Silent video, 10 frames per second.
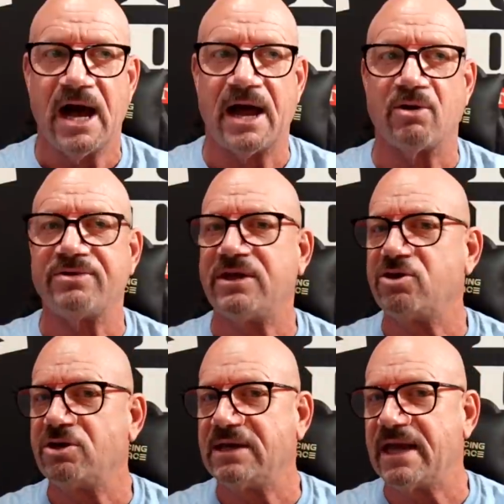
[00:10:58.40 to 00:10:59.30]
I don't think
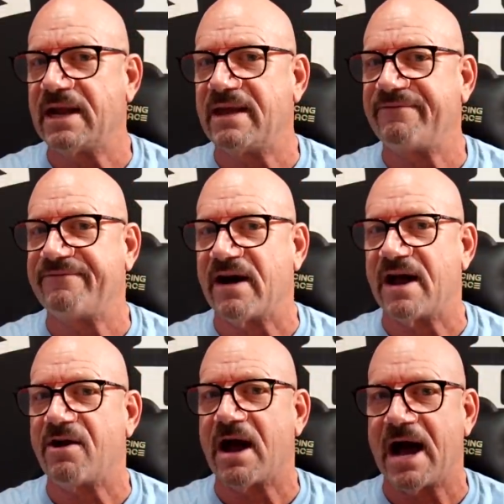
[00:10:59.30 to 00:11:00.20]
you can get a
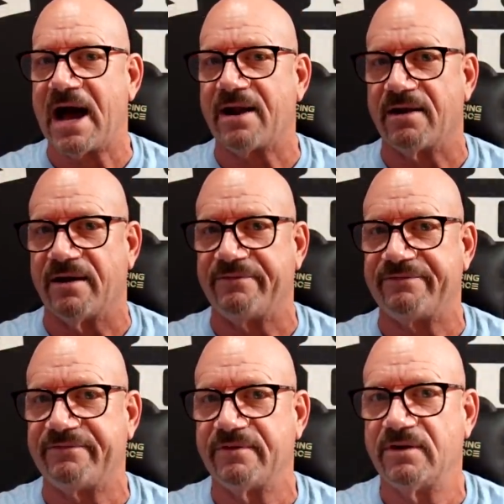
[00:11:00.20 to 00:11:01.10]
fire hot
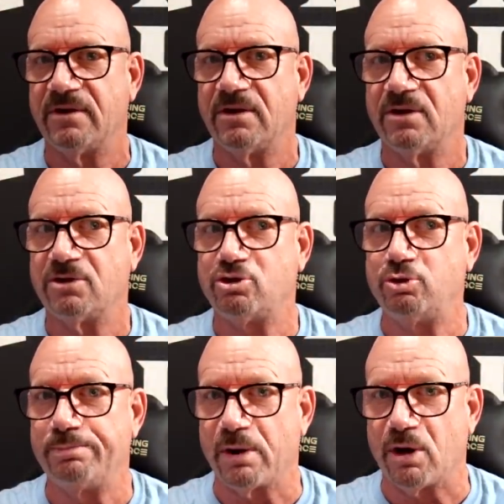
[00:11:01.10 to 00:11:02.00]
enough
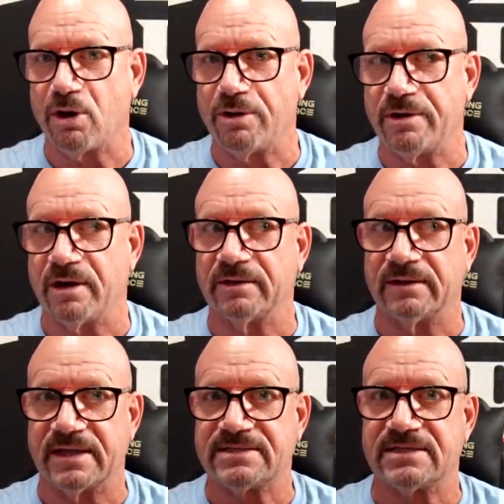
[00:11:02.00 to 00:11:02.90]
to burn
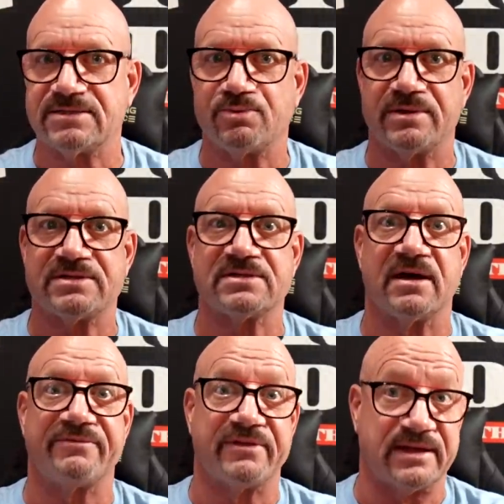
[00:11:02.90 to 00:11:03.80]
unless it's with
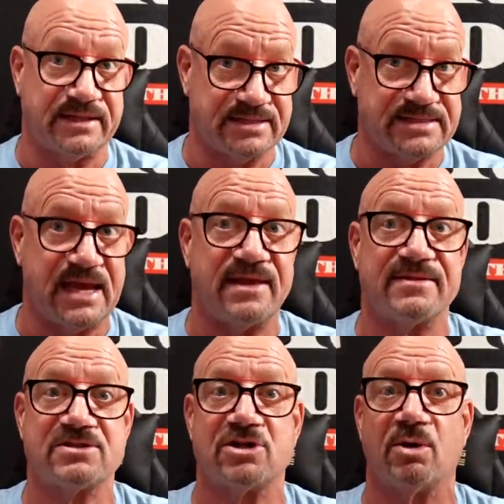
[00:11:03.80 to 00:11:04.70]
stuff like they're
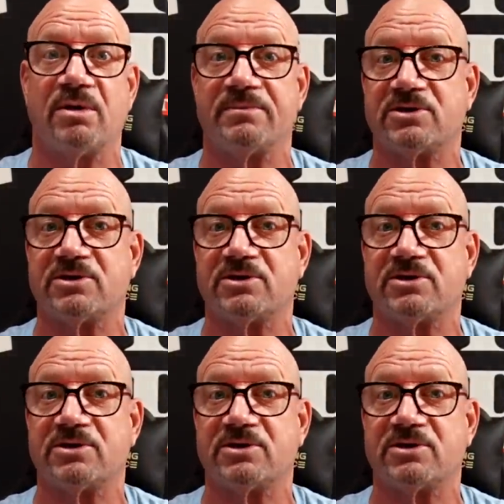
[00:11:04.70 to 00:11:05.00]
saying, the sewing